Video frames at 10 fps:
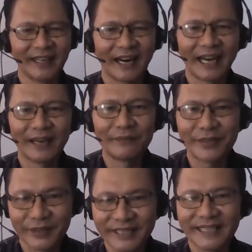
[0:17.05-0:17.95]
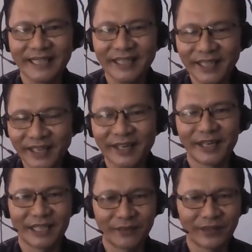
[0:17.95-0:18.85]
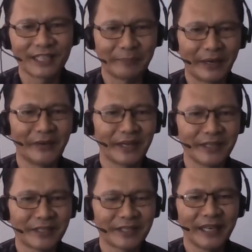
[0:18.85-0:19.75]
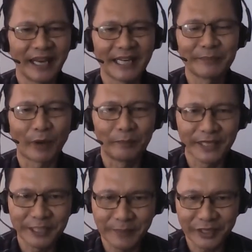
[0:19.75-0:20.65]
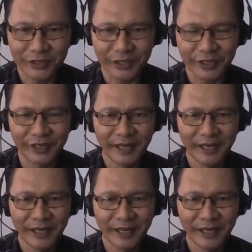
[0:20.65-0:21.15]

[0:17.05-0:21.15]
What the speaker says: I have 30 years of experience as public speaker